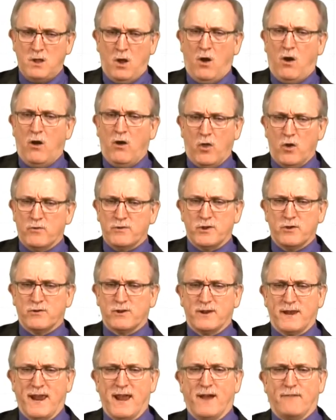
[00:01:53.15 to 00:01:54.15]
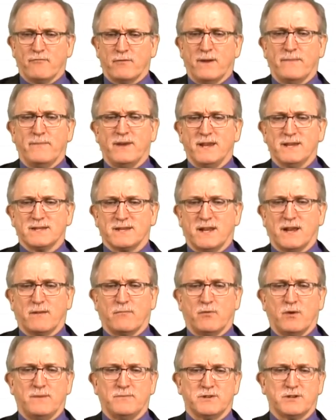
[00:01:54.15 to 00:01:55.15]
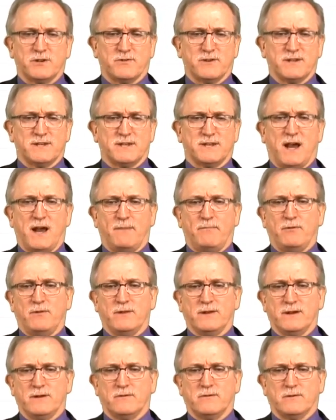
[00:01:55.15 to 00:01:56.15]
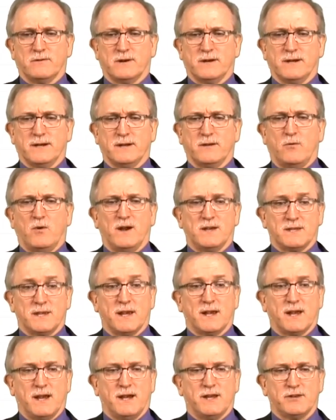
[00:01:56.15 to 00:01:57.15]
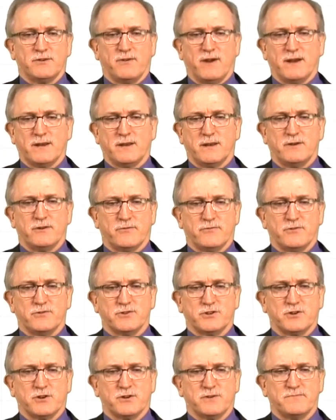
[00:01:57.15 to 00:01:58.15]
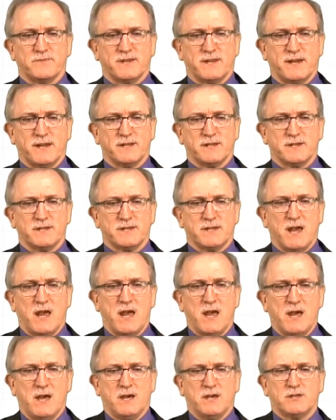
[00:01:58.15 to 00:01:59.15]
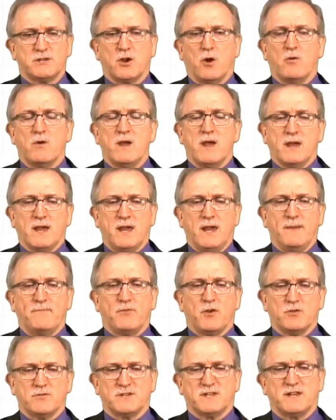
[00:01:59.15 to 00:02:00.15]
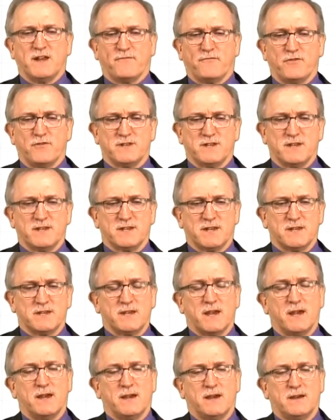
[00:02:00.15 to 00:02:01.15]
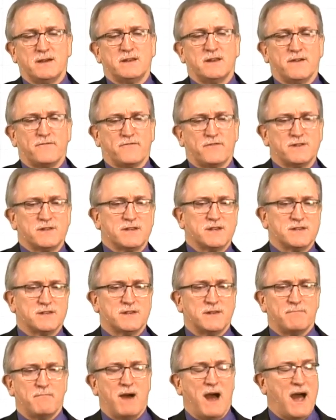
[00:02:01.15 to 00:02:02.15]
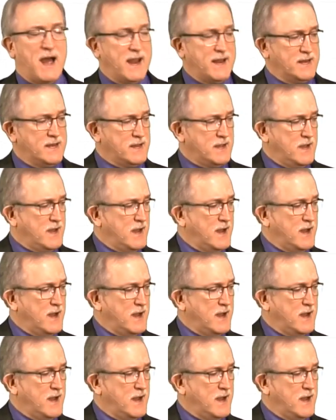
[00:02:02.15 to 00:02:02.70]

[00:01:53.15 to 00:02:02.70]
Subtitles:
Although you could have remedies like promissory estoppel or a quasi-contract under those circumstances. So keep those differences in mind.